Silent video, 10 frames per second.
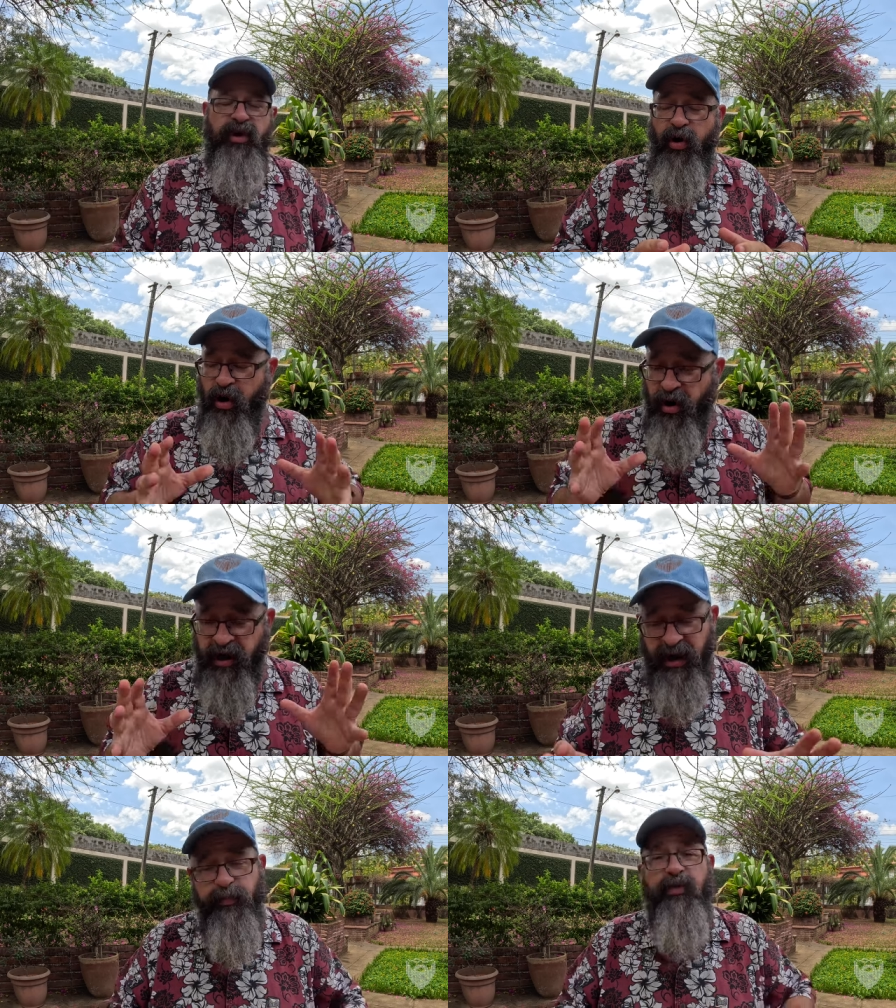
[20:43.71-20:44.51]
There are a
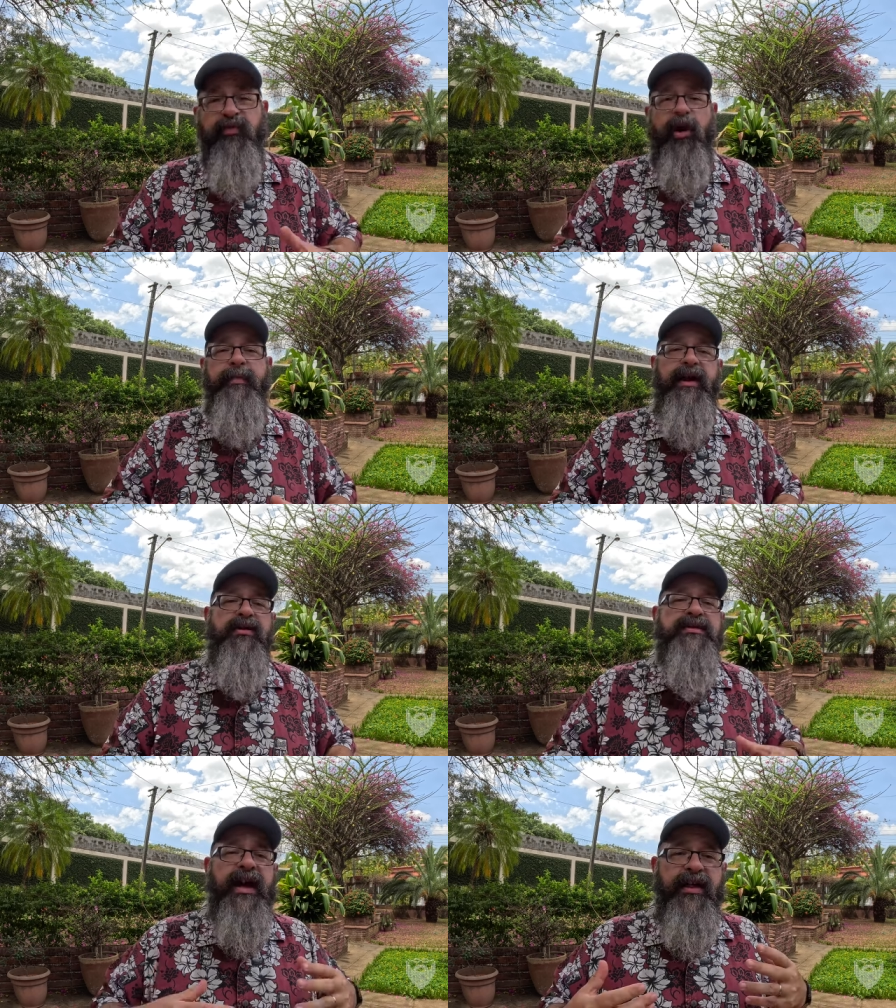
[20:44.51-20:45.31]
number of car
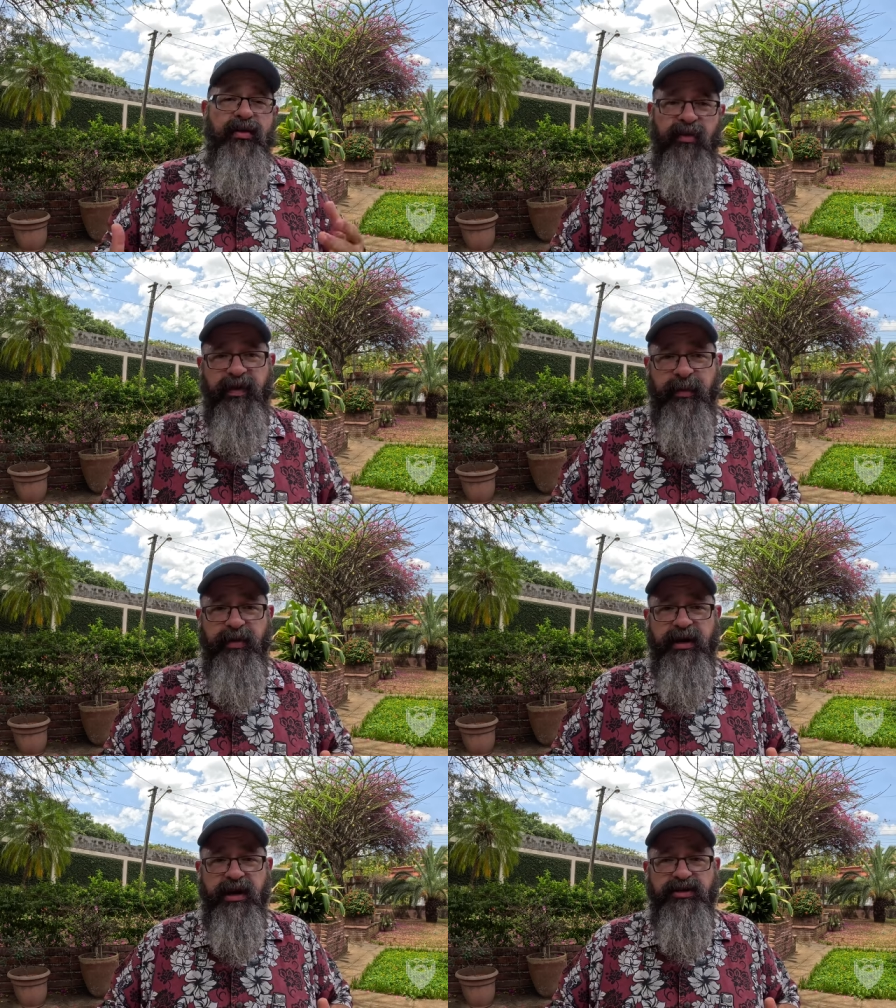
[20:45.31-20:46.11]
makers that are
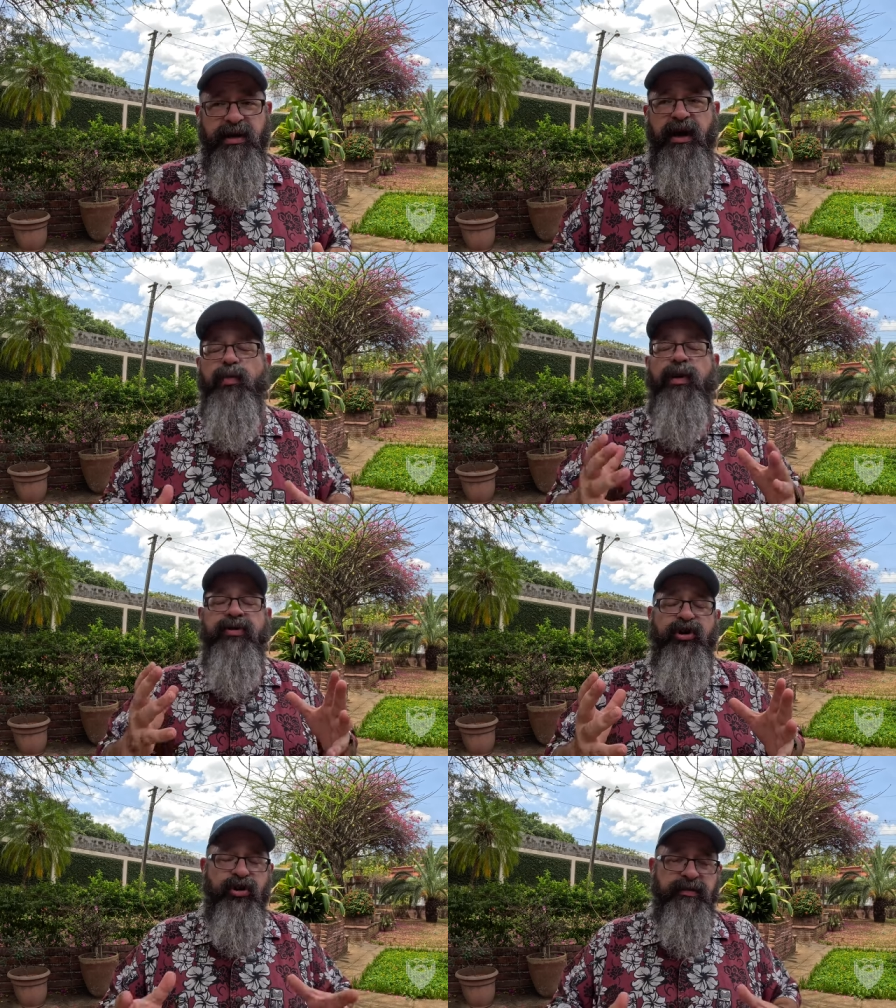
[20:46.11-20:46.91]
available in country here
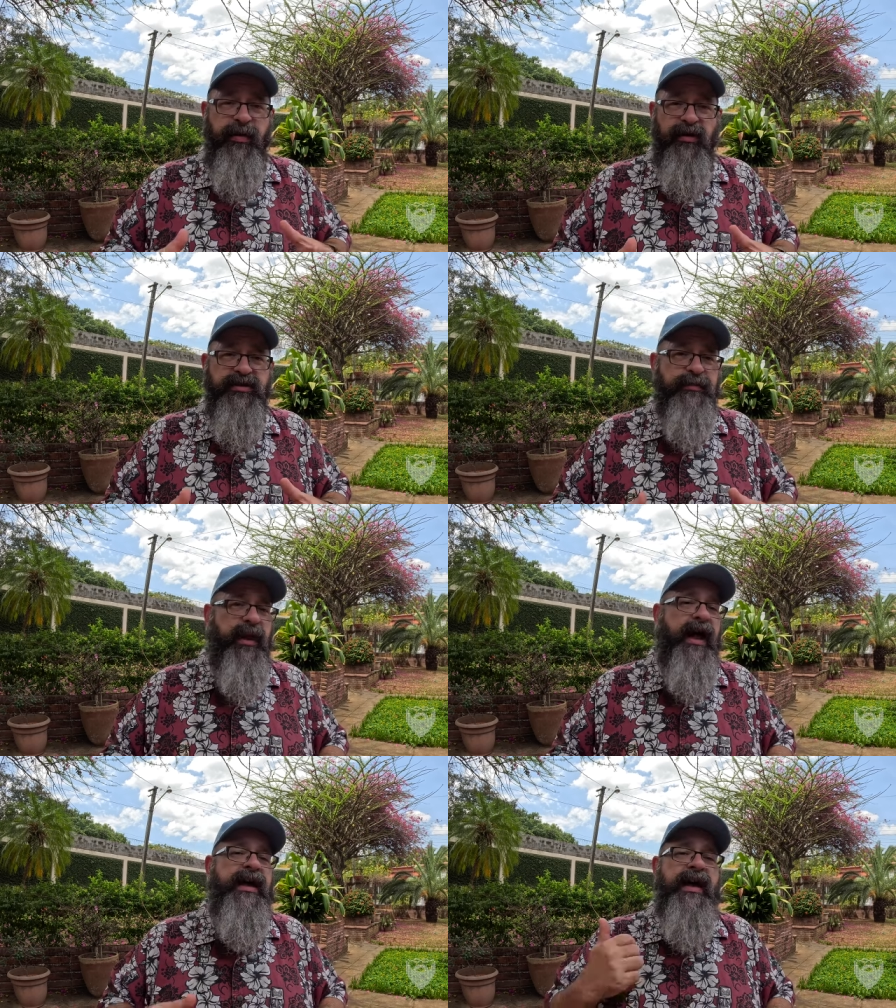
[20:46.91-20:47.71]
with good part
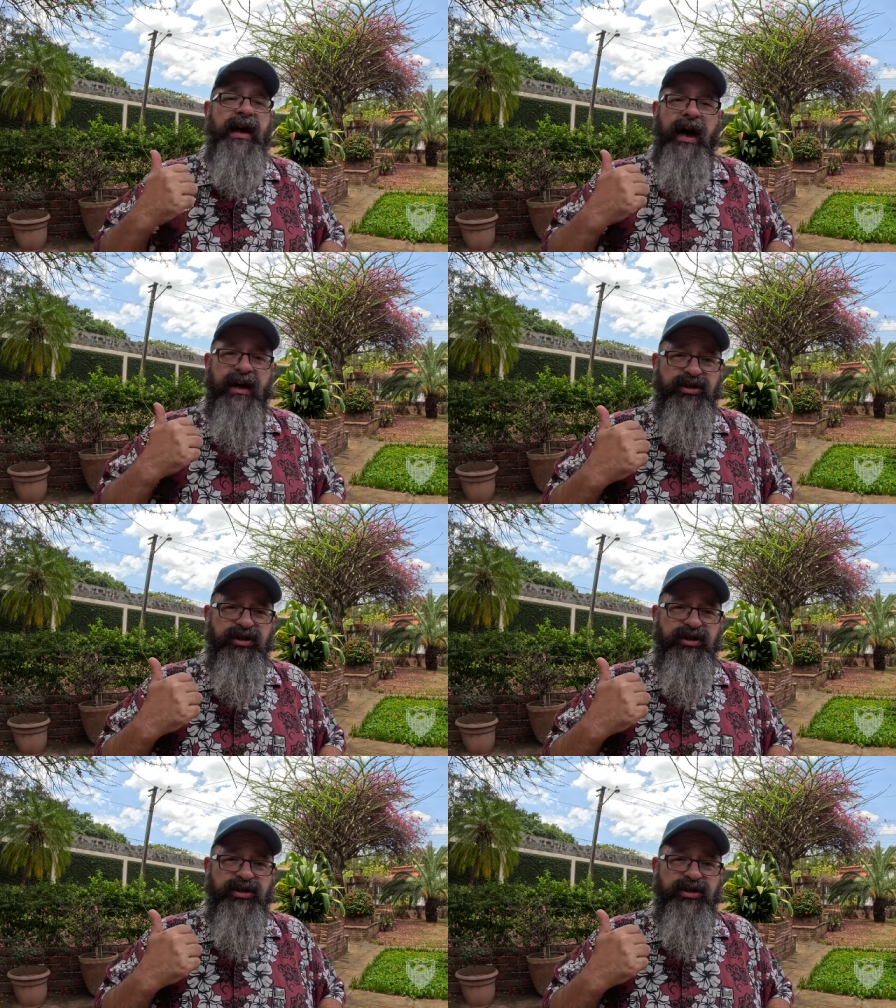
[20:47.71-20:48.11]
supply uh,